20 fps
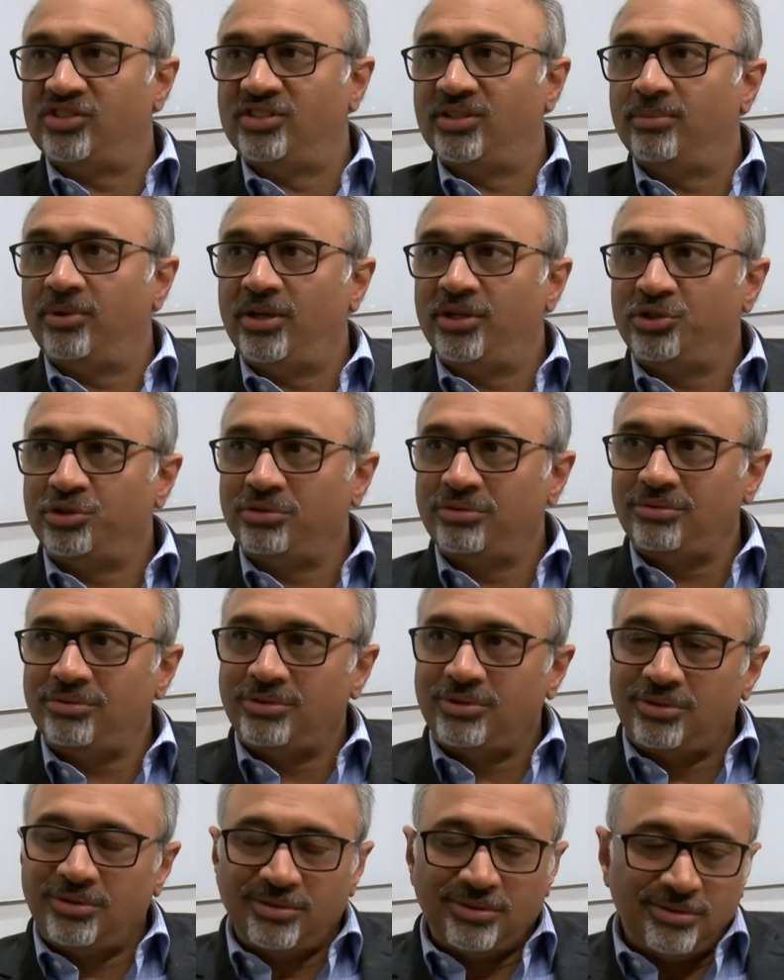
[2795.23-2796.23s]
simulation?
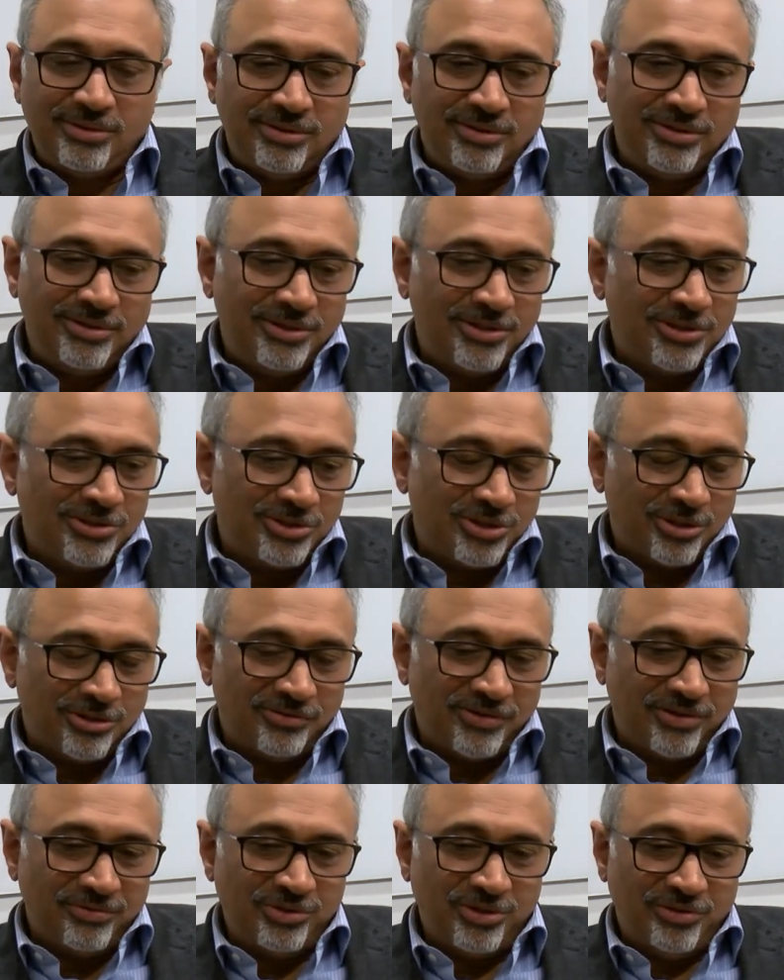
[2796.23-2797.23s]
You know, sort
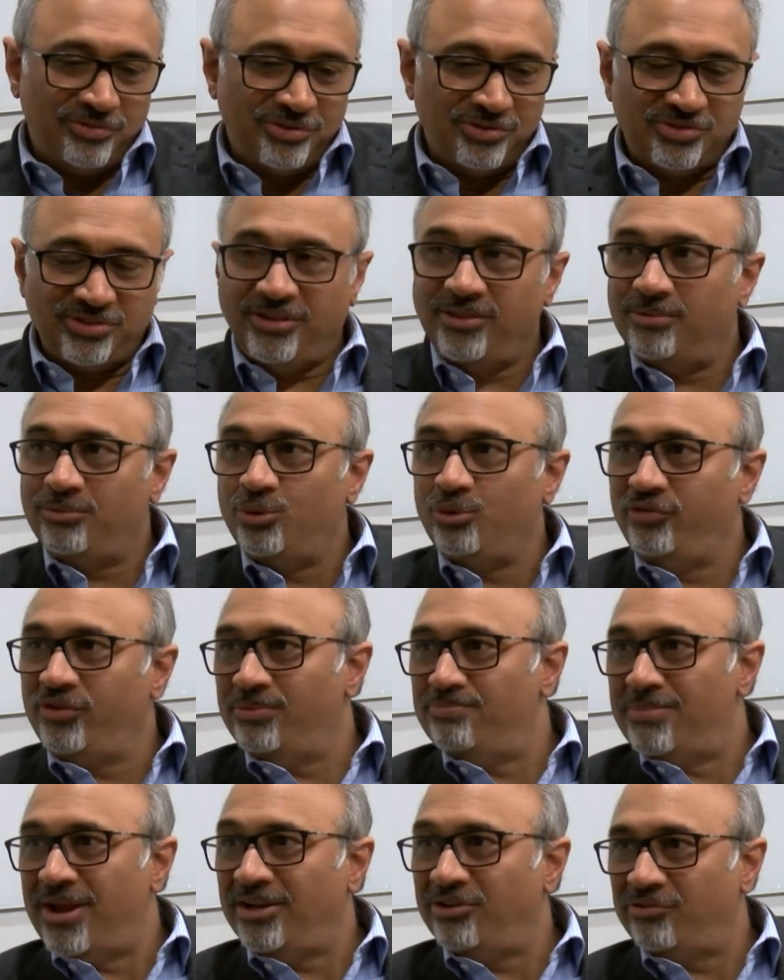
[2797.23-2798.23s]
of, if you've seen the movie
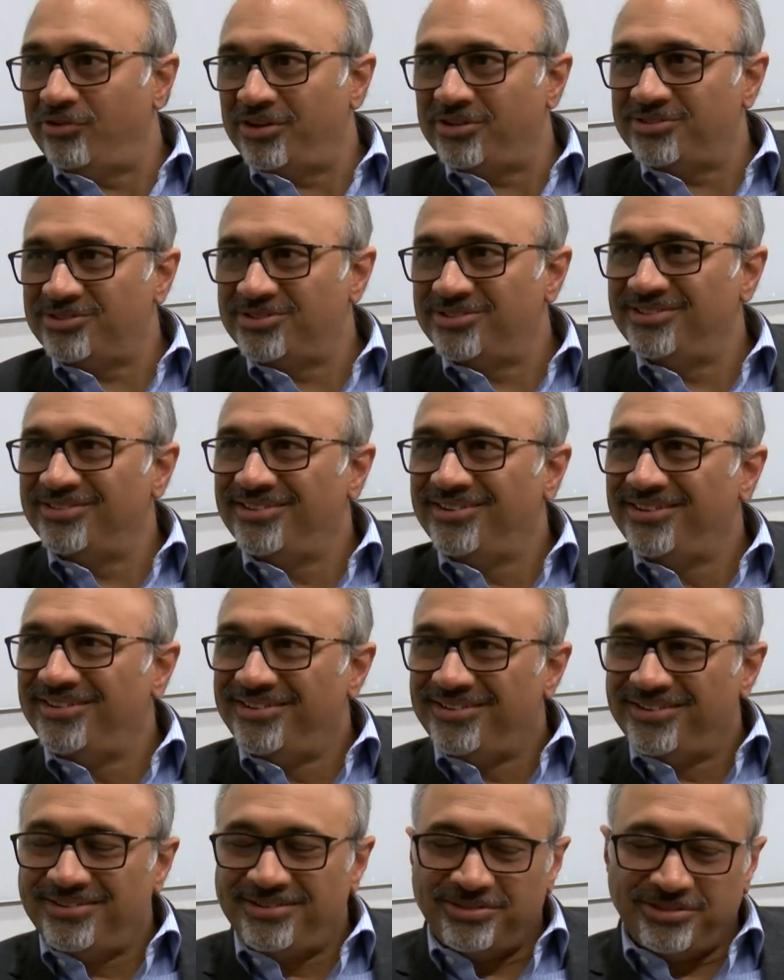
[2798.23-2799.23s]
Matrix, uh-huh.
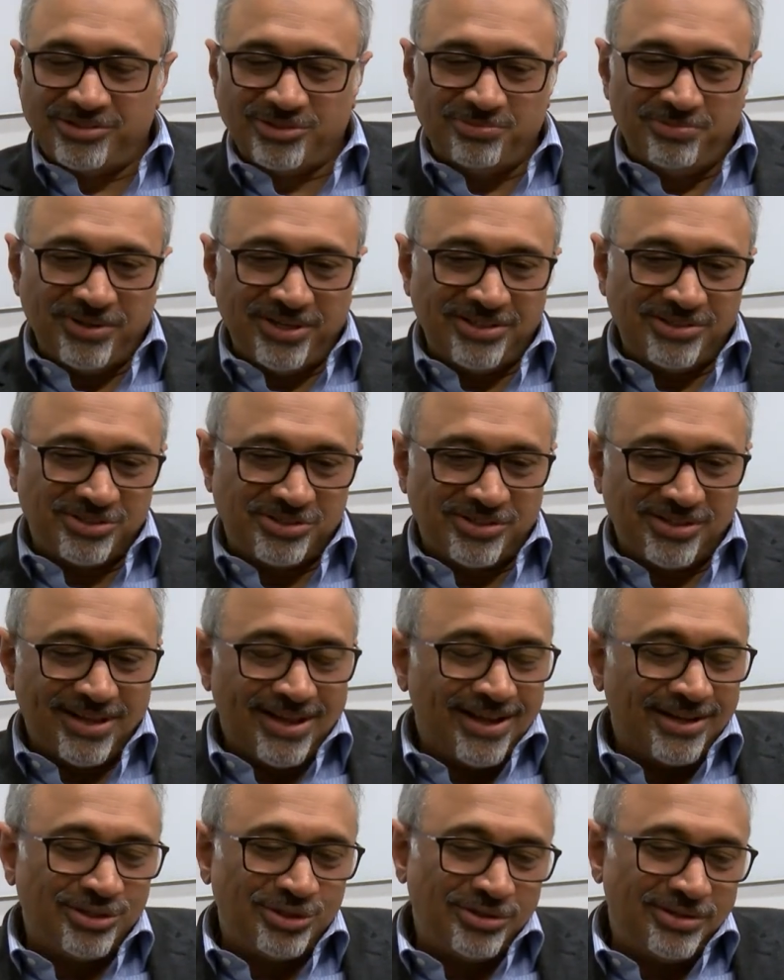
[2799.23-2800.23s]
It's based
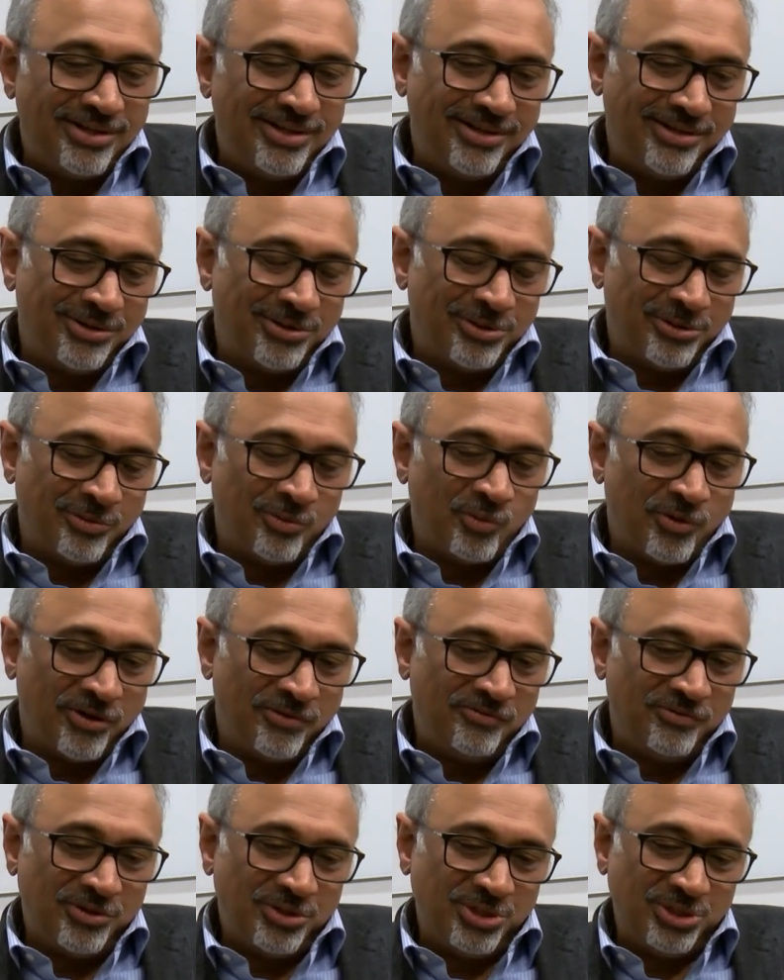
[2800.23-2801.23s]
actually on
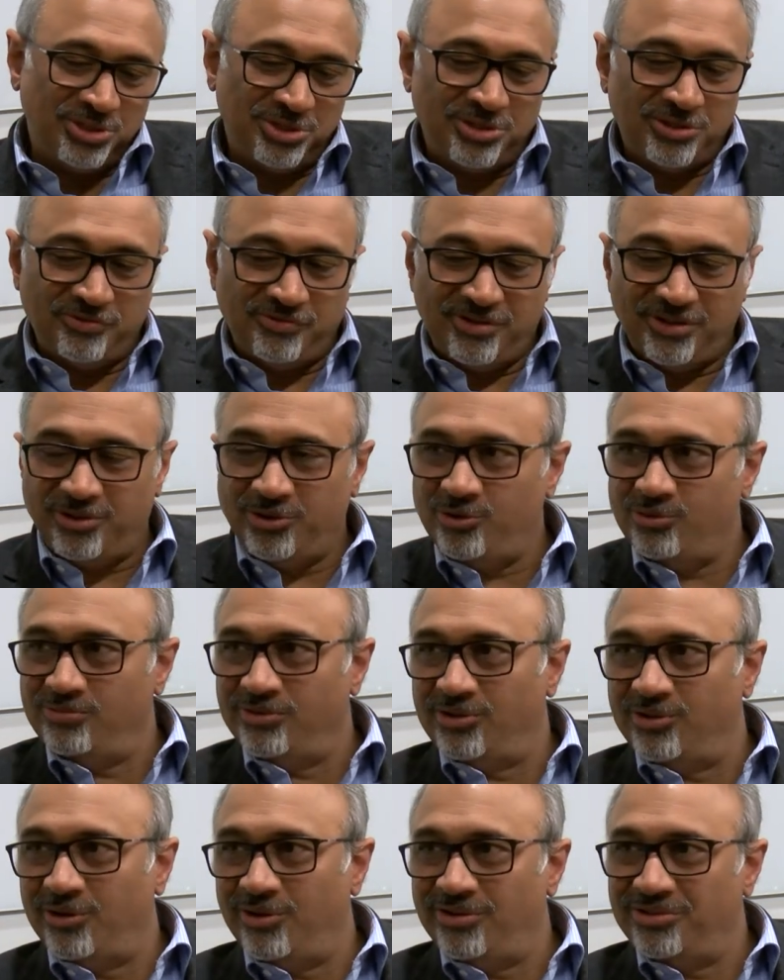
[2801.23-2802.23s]
one version of Hindu
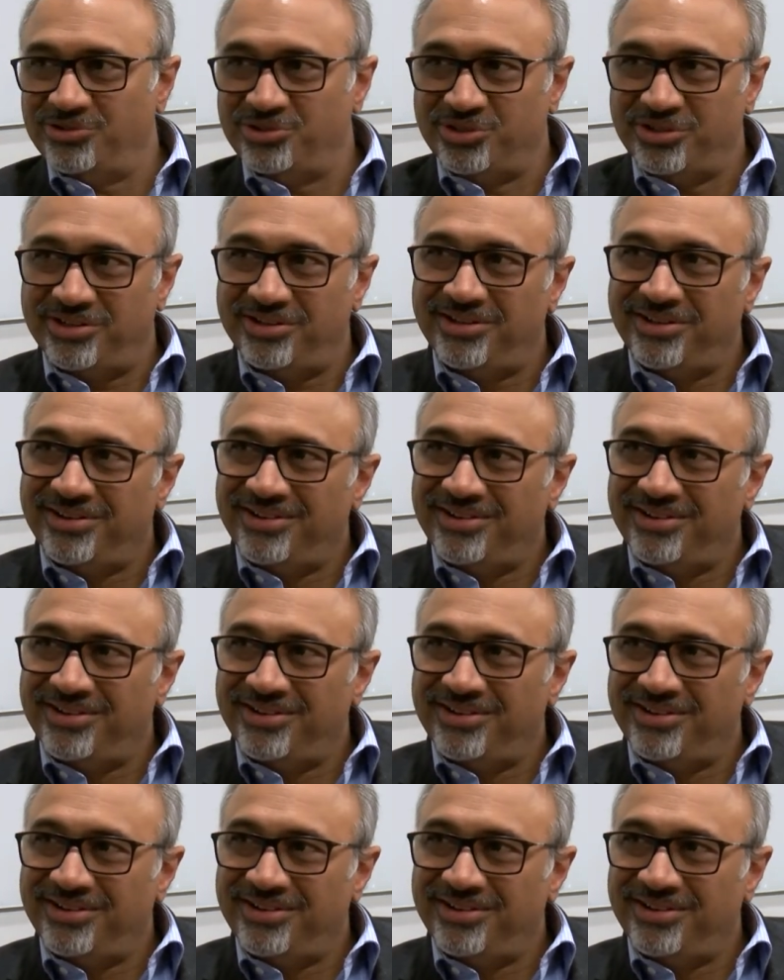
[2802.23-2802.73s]
mythology.